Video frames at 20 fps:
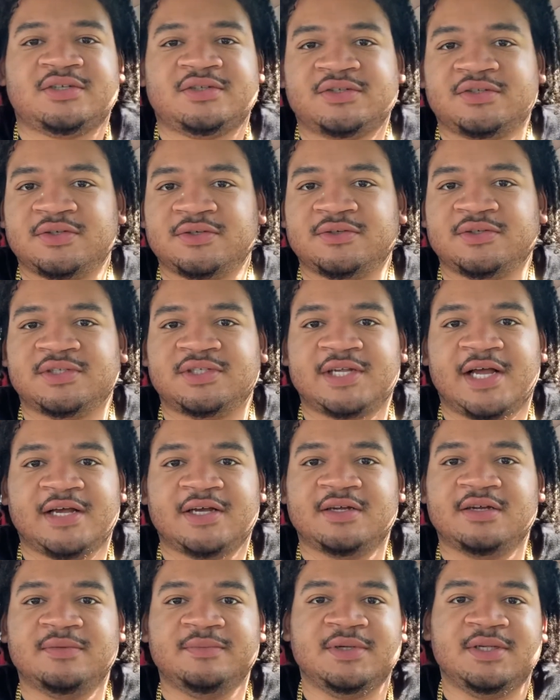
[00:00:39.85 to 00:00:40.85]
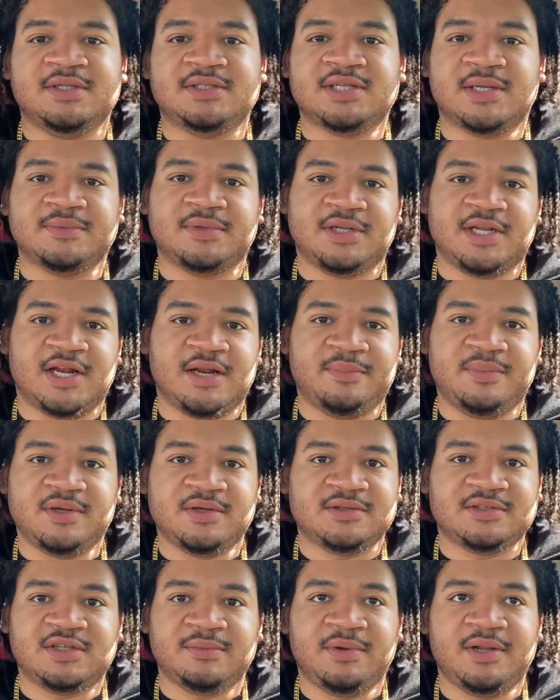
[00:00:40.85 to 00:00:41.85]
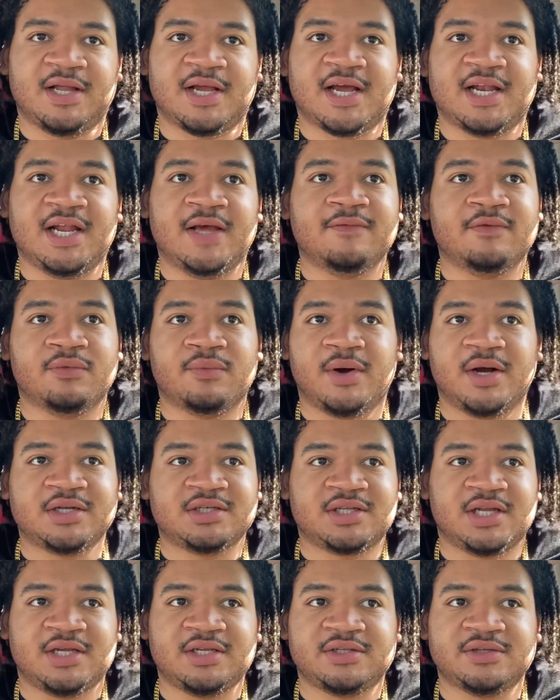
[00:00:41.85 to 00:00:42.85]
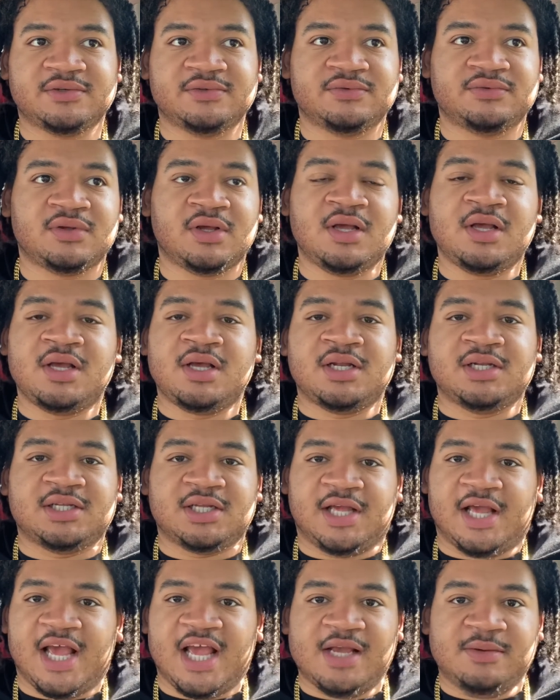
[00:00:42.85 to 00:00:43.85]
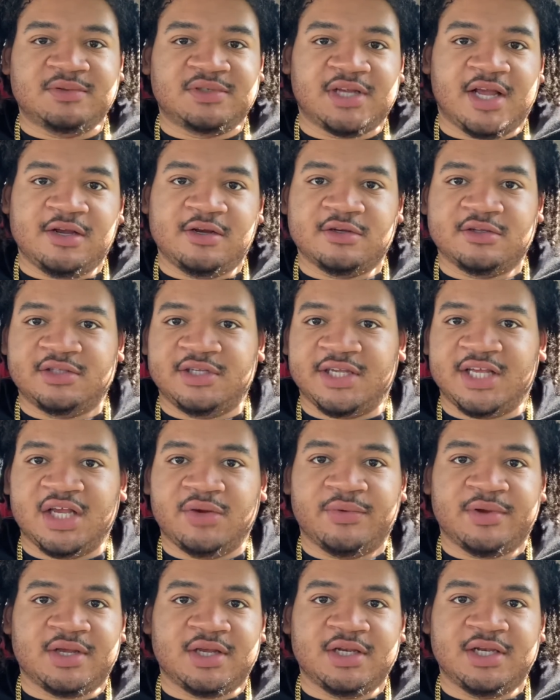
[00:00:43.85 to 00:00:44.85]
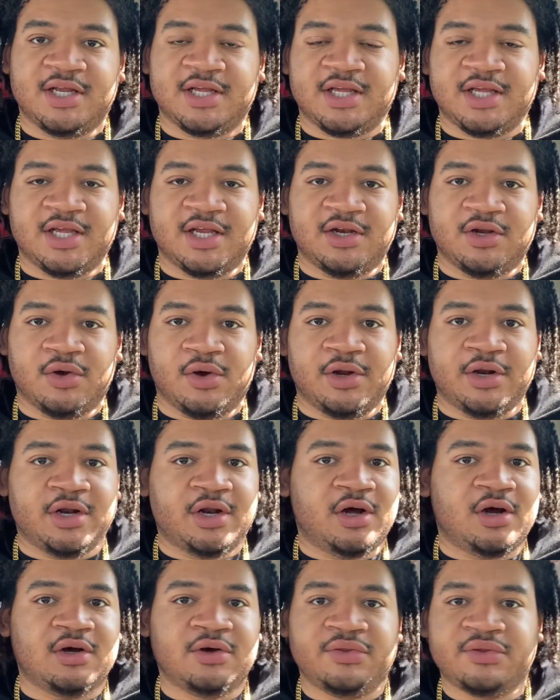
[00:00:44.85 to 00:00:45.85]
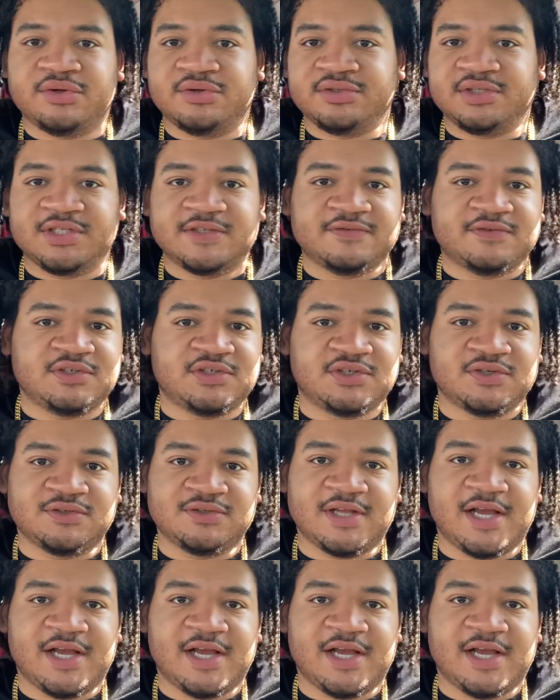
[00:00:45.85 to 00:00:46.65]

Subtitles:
So it's not going to be something that appeals to me. Like, I never watched like the Game Shakers, Nikki, Ricky, Dicky, and Dawn, and all those different shows.